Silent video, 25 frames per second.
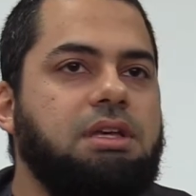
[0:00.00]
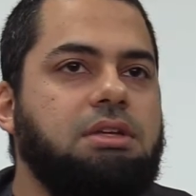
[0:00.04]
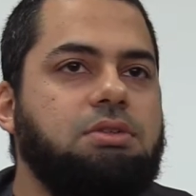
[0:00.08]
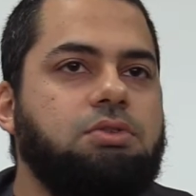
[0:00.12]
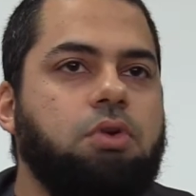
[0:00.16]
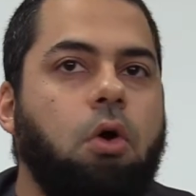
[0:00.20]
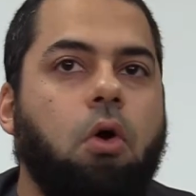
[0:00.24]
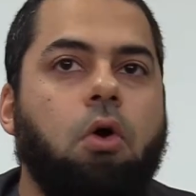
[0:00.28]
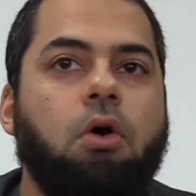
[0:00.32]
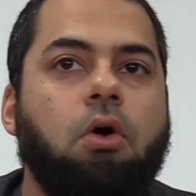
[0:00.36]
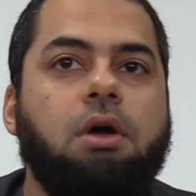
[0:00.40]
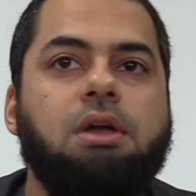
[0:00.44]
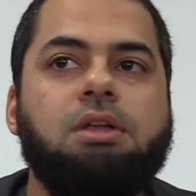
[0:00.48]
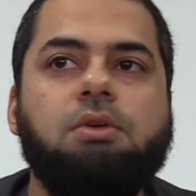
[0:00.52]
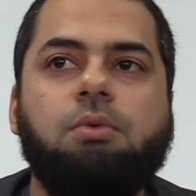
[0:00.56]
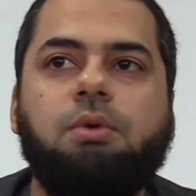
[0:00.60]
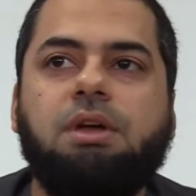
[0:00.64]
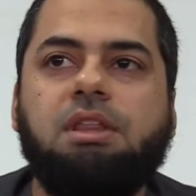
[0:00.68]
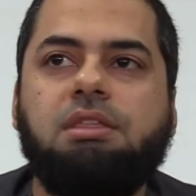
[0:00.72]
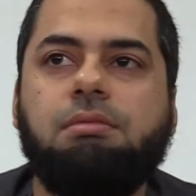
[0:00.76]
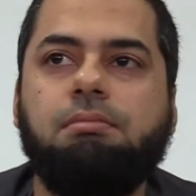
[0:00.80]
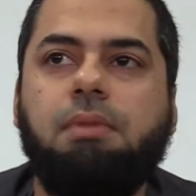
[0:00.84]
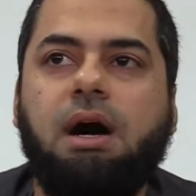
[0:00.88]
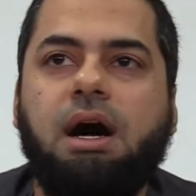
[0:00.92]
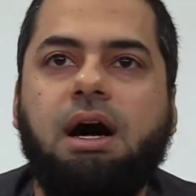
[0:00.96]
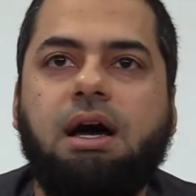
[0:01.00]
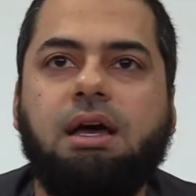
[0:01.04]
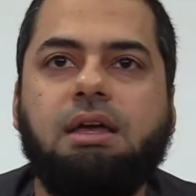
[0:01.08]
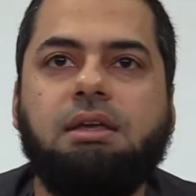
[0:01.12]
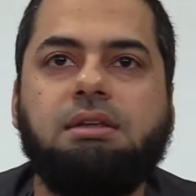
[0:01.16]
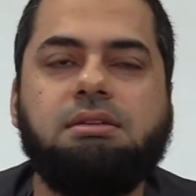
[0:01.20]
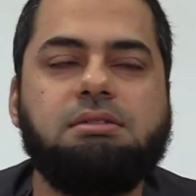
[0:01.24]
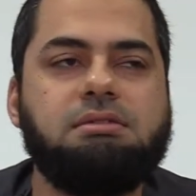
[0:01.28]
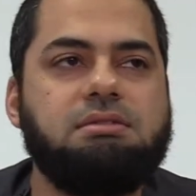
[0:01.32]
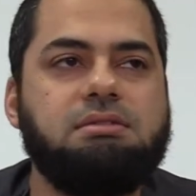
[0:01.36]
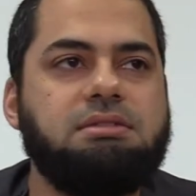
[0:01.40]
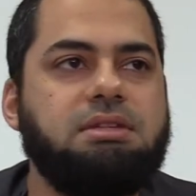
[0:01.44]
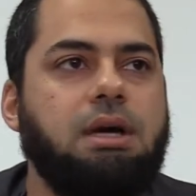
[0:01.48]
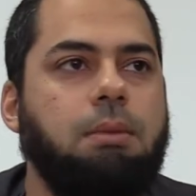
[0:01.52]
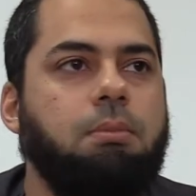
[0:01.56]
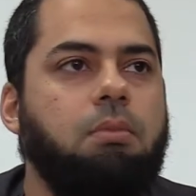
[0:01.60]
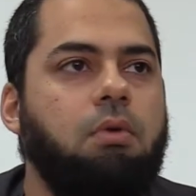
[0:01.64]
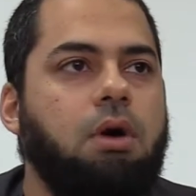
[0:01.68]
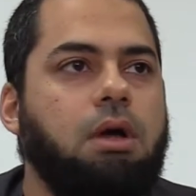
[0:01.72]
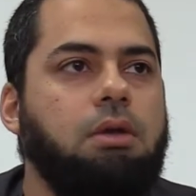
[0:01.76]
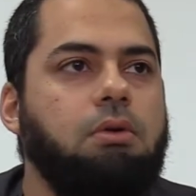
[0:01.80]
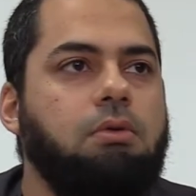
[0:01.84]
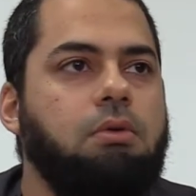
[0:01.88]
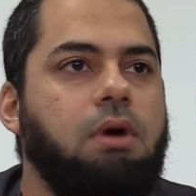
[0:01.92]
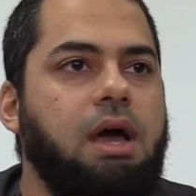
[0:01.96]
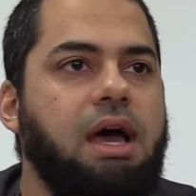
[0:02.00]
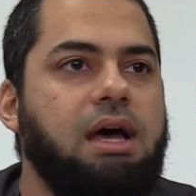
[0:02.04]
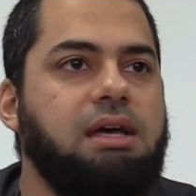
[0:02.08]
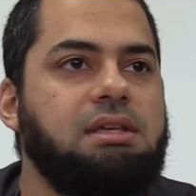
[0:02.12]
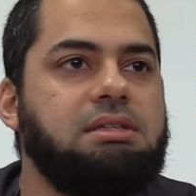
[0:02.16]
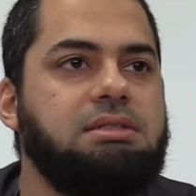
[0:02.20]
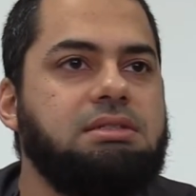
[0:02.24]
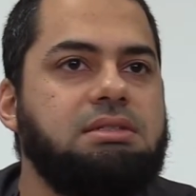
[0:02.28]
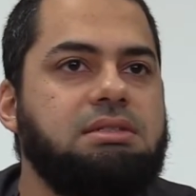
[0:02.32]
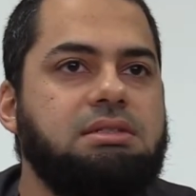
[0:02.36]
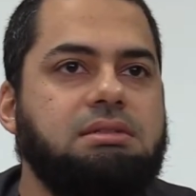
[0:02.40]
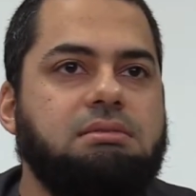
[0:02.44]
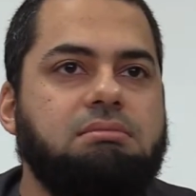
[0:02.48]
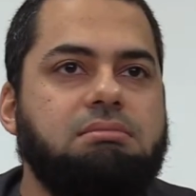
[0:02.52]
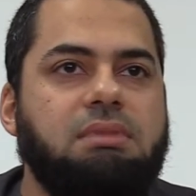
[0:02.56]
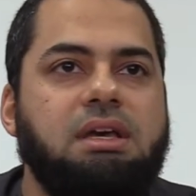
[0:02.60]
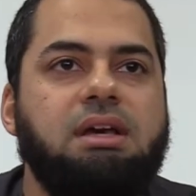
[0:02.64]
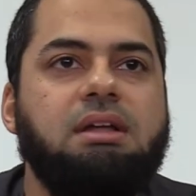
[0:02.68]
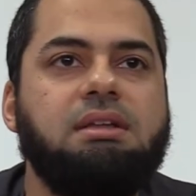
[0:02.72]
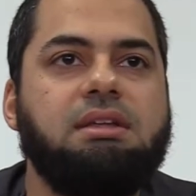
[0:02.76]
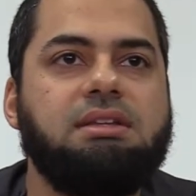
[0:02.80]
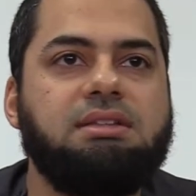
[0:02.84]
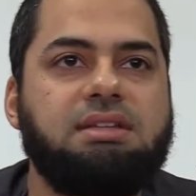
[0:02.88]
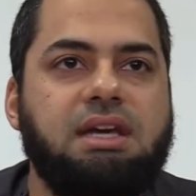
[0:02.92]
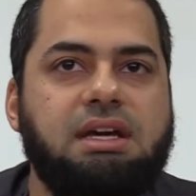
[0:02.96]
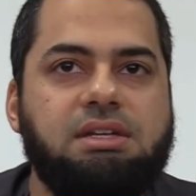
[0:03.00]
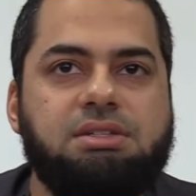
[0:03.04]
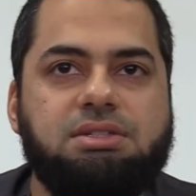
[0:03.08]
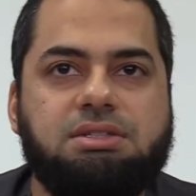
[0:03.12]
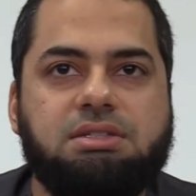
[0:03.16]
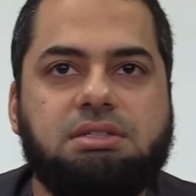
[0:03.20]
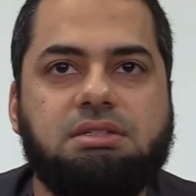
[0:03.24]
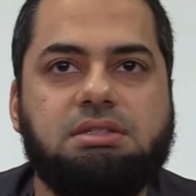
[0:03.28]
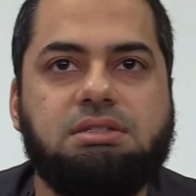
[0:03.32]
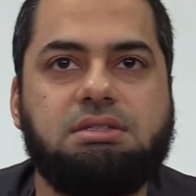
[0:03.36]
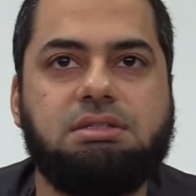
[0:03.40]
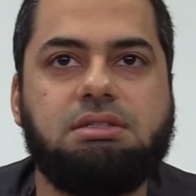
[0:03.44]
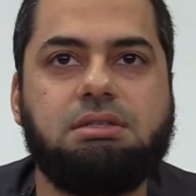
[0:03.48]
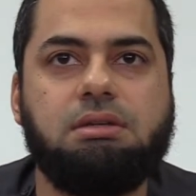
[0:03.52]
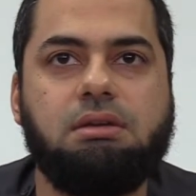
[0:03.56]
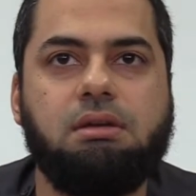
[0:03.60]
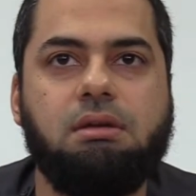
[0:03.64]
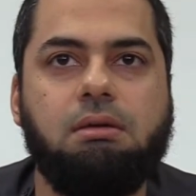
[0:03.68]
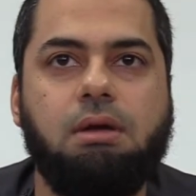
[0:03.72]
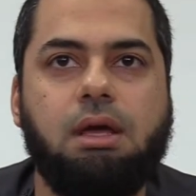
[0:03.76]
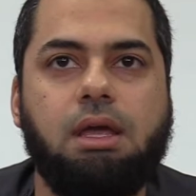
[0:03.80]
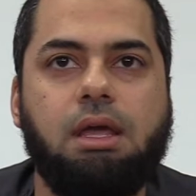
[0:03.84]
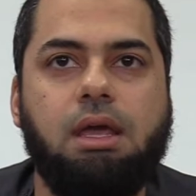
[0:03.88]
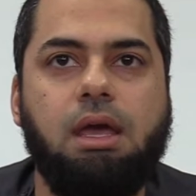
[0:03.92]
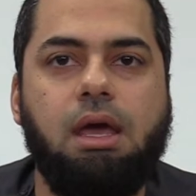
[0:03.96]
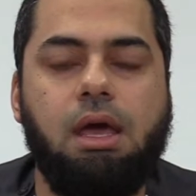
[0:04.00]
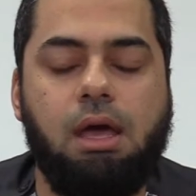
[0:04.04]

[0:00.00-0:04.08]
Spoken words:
toyed with by someone who has ill intentions, right?